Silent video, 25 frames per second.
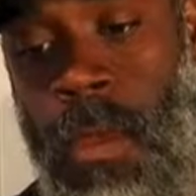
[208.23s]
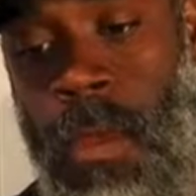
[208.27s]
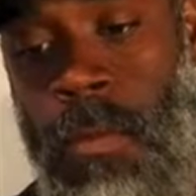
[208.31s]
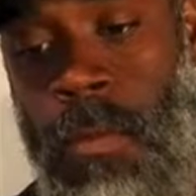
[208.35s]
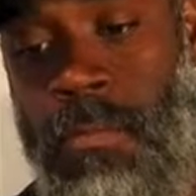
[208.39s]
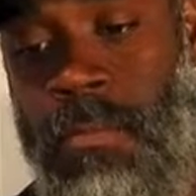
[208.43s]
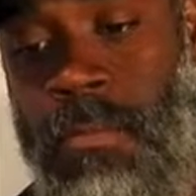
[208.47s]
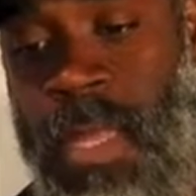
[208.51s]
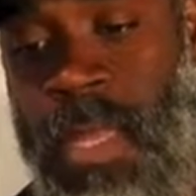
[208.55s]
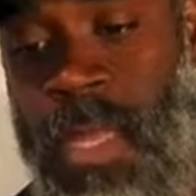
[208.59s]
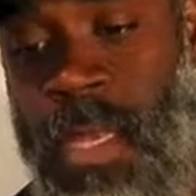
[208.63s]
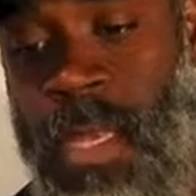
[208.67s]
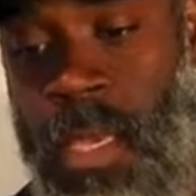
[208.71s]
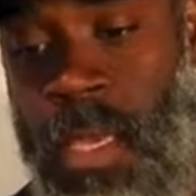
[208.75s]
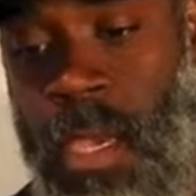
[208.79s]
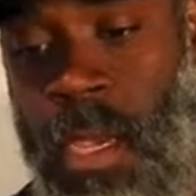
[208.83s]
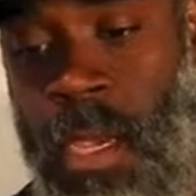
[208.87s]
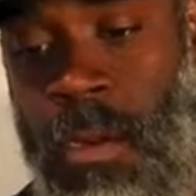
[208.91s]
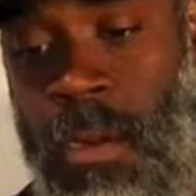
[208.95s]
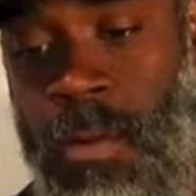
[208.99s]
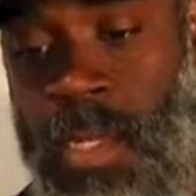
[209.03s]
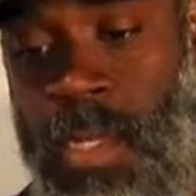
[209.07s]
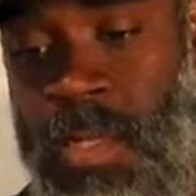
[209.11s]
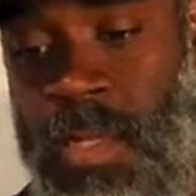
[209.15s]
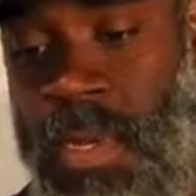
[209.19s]
Plate carrier,
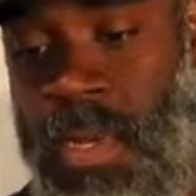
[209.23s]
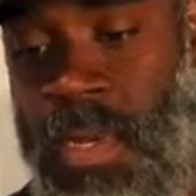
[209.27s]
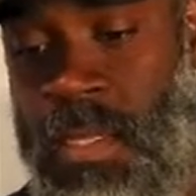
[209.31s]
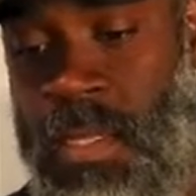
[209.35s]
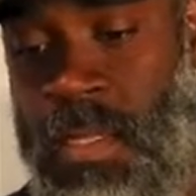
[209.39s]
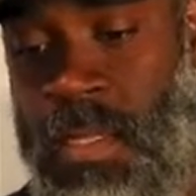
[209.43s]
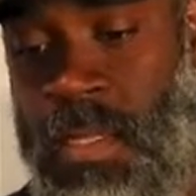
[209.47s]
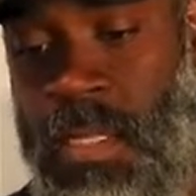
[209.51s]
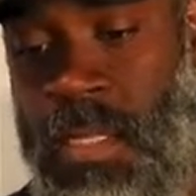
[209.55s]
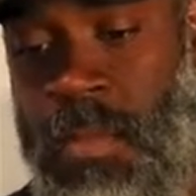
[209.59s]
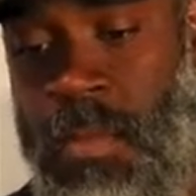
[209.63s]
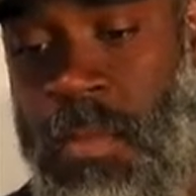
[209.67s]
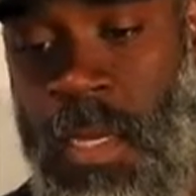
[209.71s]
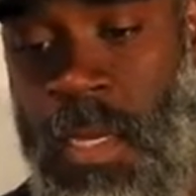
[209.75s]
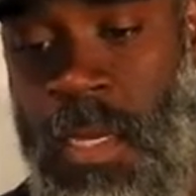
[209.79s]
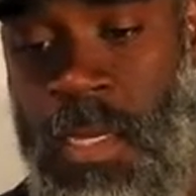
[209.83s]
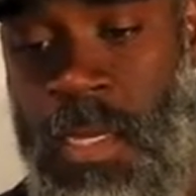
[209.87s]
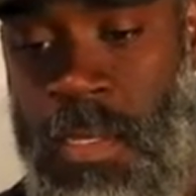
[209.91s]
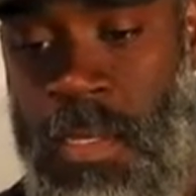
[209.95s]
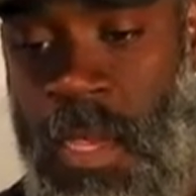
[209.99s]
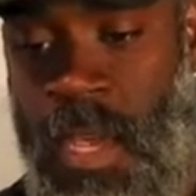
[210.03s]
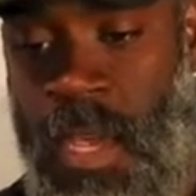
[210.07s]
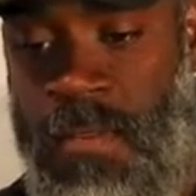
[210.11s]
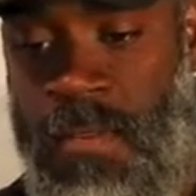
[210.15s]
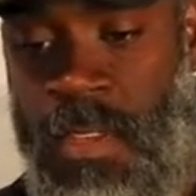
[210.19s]
which makes sense because
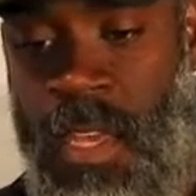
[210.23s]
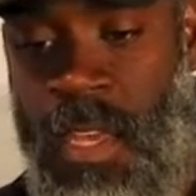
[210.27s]
you have to